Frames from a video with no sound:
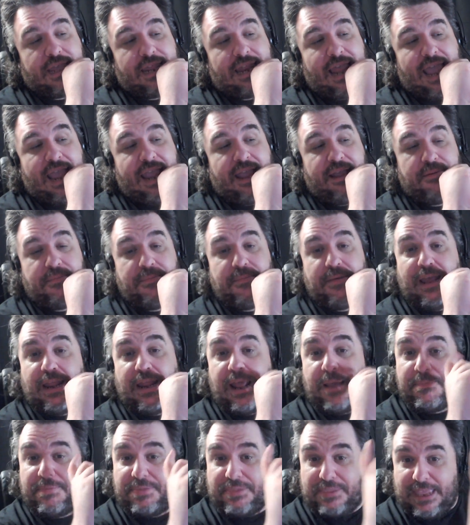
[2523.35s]

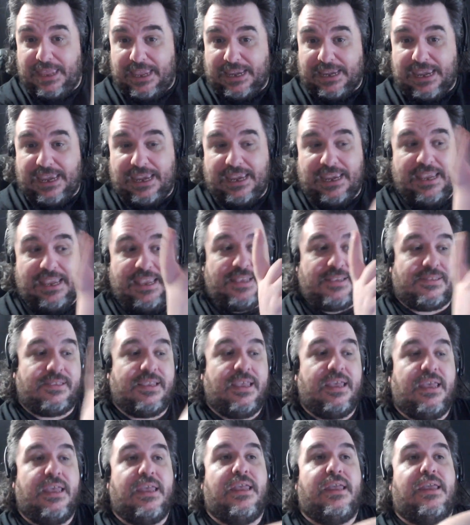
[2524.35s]
I'm thinking is
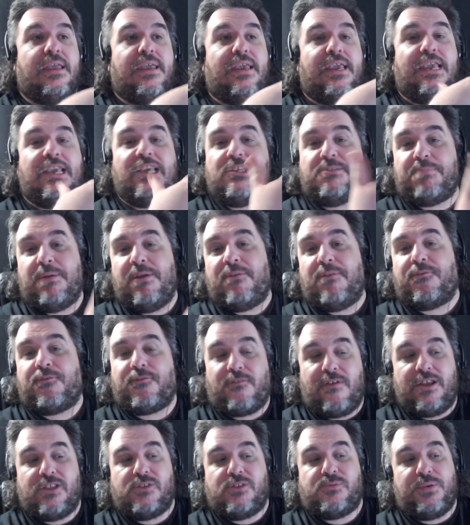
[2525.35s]
he's been
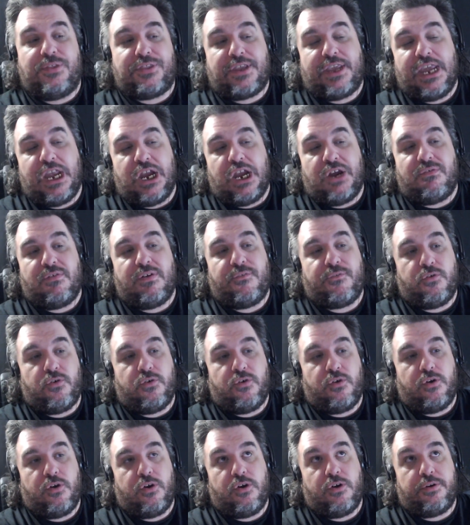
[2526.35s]
friends with Kira
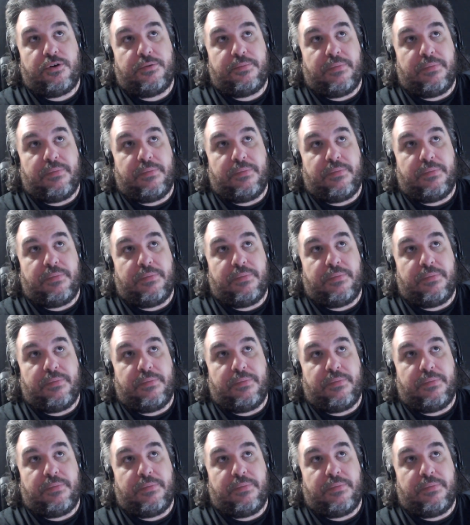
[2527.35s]
for